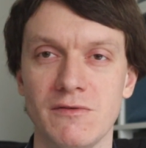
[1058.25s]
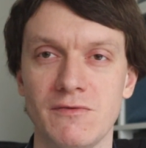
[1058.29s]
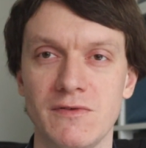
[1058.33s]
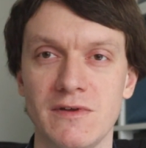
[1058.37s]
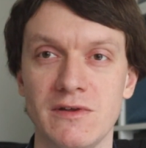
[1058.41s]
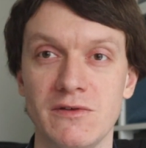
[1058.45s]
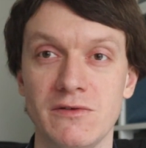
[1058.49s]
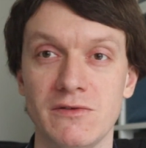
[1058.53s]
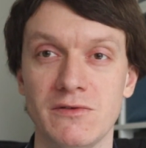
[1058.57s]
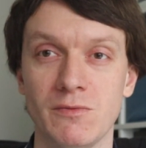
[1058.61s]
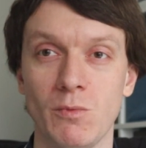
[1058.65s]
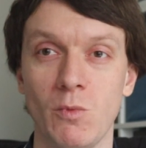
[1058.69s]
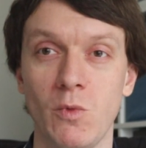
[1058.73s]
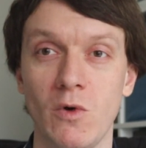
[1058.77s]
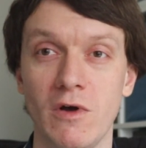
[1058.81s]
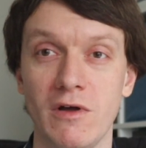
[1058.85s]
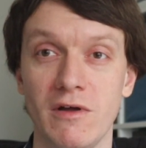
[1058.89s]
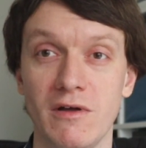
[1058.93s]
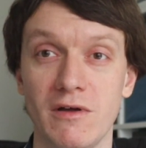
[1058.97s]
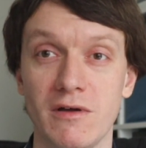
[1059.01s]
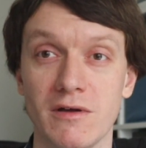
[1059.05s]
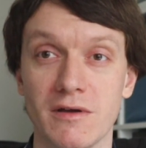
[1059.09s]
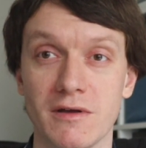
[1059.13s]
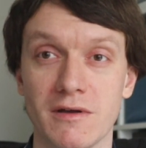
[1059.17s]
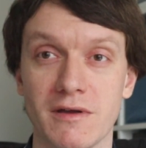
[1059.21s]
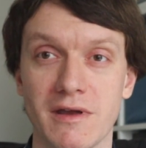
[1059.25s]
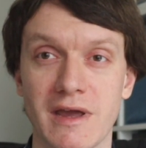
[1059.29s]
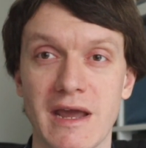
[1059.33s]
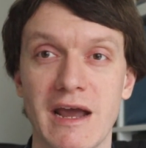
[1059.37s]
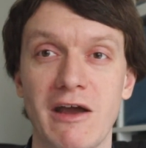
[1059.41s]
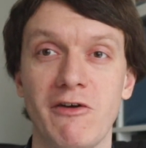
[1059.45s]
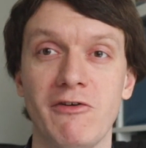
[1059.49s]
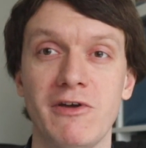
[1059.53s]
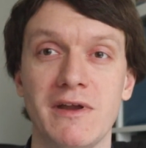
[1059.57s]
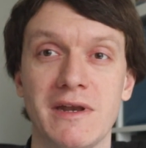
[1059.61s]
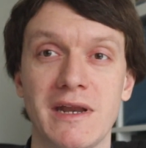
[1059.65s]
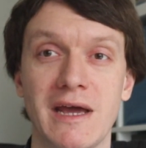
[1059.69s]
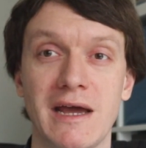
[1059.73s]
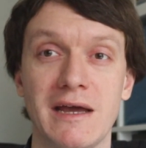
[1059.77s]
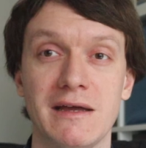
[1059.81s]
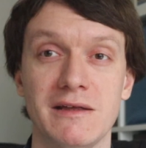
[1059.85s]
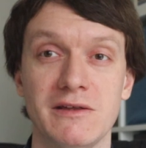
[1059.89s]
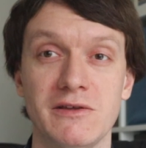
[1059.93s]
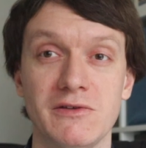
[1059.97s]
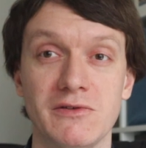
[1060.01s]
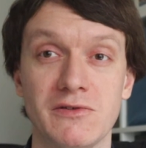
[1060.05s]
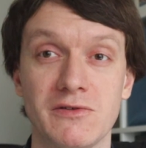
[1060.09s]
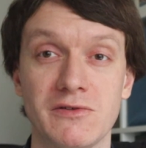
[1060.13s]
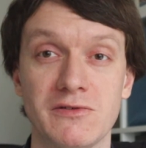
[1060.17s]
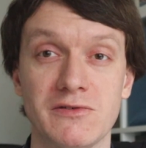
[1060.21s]
his work, carrying out
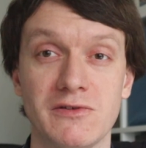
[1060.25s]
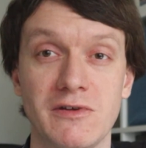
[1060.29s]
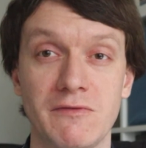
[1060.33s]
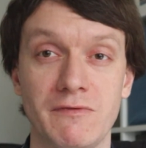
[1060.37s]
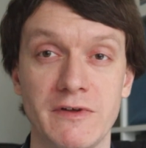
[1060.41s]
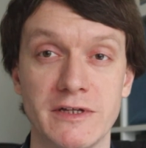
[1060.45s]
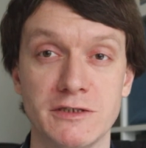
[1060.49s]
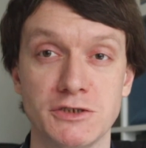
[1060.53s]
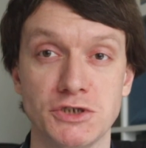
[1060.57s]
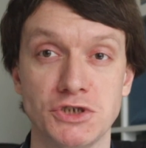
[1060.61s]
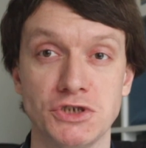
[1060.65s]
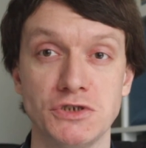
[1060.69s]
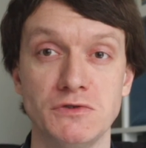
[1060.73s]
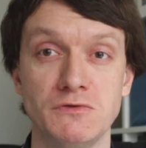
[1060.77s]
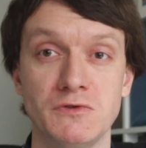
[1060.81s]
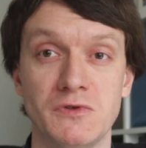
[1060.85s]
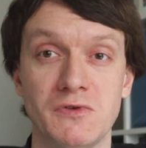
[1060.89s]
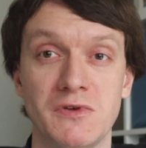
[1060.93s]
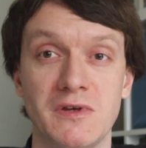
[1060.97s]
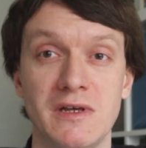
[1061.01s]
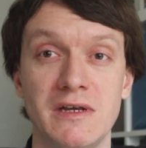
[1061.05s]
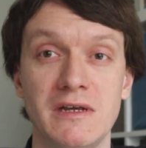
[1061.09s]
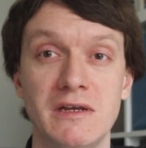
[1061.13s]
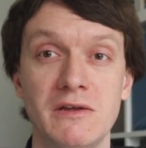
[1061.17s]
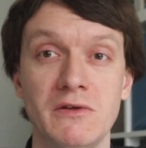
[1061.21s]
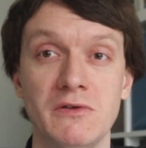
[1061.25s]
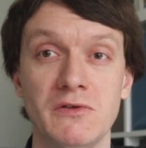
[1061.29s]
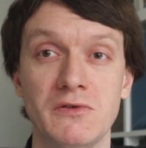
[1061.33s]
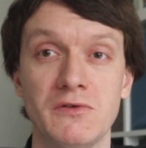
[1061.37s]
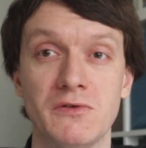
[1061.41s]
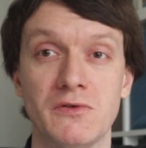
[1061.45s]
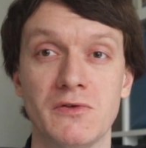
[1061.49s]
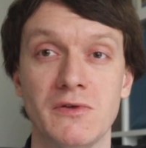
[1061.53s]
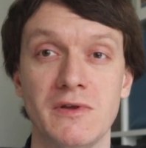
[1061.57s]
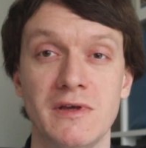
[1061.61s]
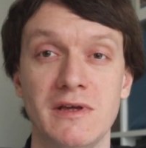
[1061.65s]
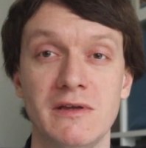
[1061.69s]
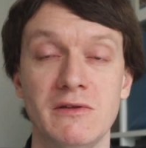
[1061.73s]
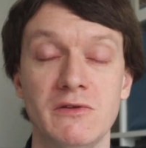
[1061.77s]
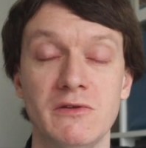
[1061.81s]
his civic duties to